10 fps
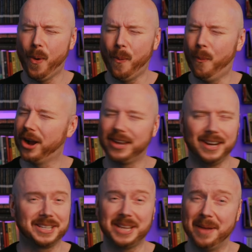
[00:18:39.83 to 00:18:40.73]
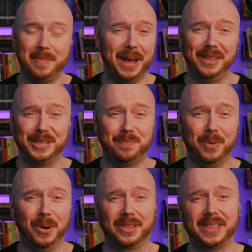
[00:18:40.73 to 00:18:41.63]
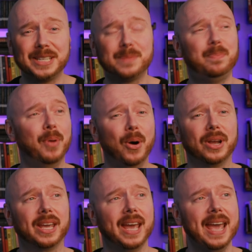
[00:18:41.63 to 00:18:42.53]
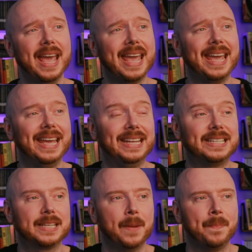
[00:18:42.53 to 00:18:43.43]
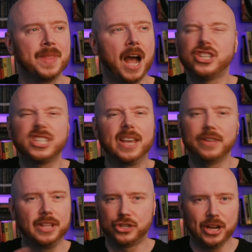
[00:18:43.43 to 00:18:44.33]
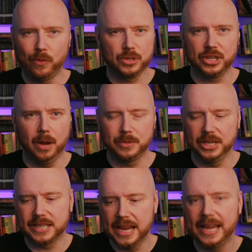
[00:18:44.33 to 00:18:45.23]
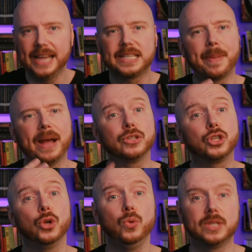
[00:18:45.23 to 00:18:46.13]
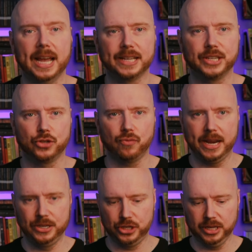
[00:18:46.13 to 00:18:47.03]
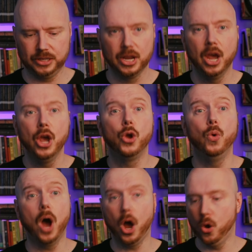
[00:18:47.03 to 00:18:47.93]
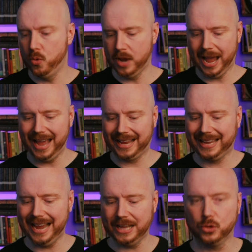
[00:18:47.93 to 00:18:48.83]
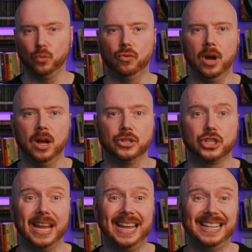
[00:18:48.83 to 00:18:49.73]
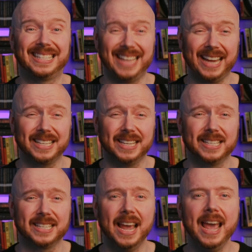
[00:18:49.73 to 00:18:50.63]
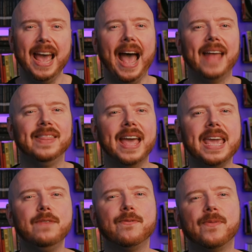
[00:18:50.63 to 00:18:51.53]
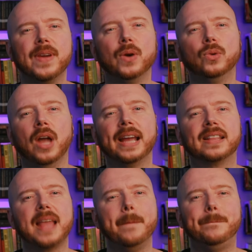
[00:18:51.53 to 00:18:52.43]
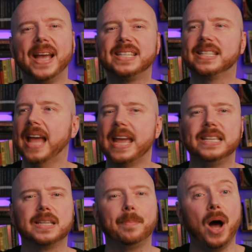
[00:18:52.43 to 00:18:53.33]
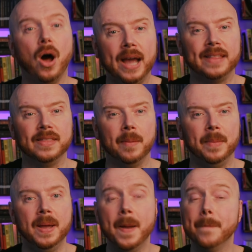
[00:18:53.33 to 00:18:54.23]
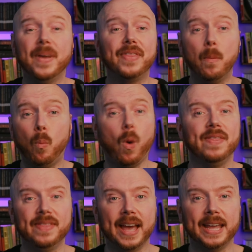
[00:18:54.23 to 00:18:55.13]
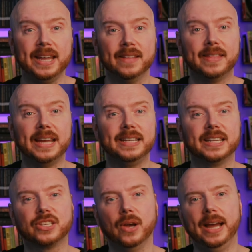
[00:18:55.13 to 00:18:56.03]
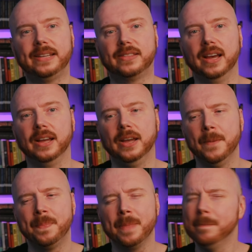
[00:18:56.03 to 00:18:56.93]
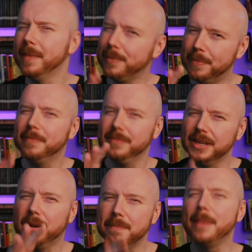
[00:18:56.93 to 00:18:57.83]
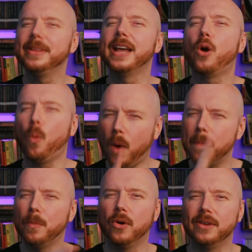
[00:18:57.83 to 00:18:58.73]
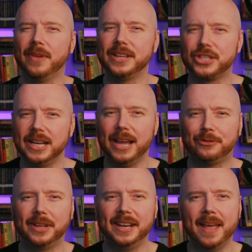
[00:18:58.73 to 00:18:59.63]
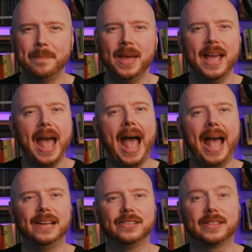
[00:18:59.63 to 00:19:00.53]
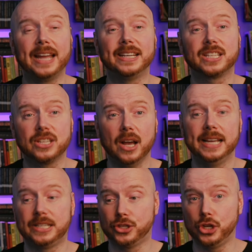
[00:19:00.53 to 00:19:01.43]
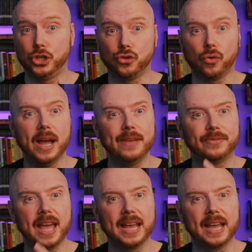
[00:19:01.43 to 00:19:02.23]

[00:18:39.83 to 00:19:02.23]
What can I say about this book? This book is. I'll just give you the general synopsis. It's about two Texas Rangers who own a cattle ranch in Texas and they feel like their best days are behind them. But then one day they decide that, you know, maybe they've got one more adventure left in them and they decide to drive their